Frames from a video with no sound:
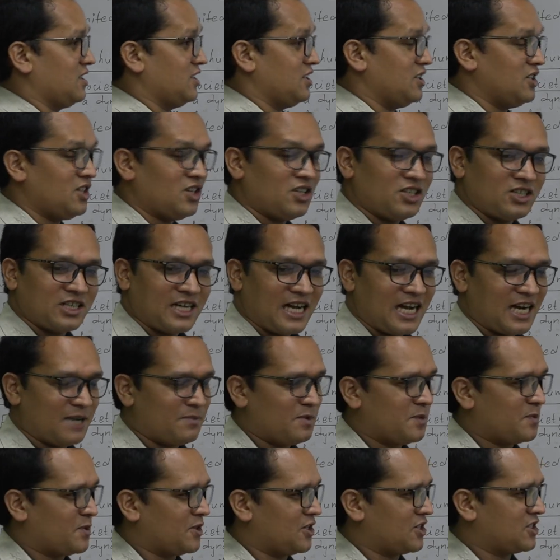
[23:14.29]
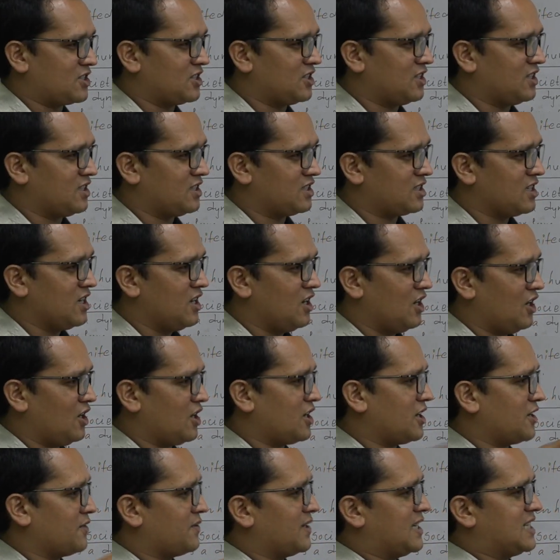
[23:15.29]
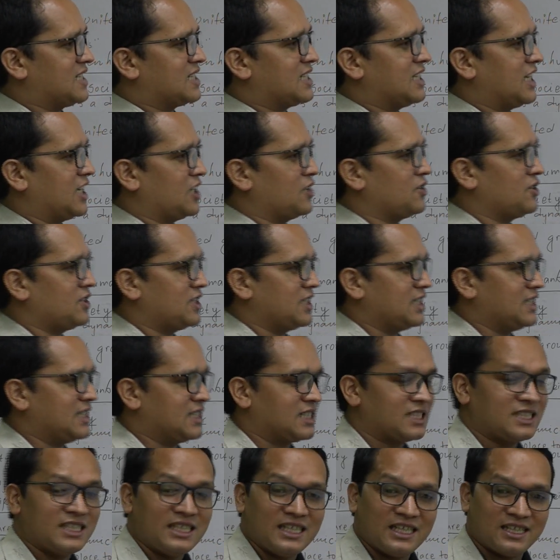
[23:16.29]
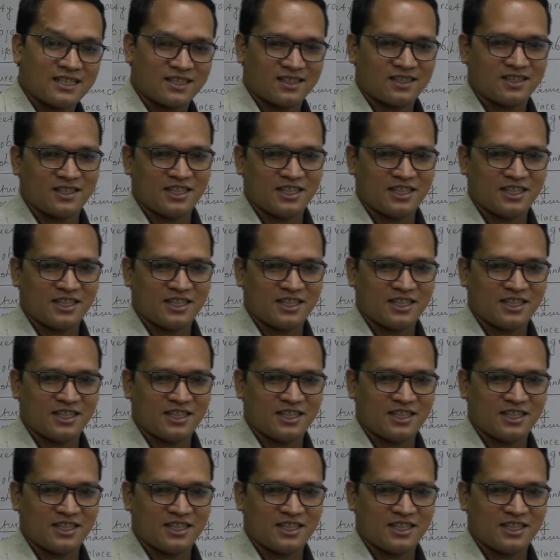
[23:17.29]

not army personals or defense security is there,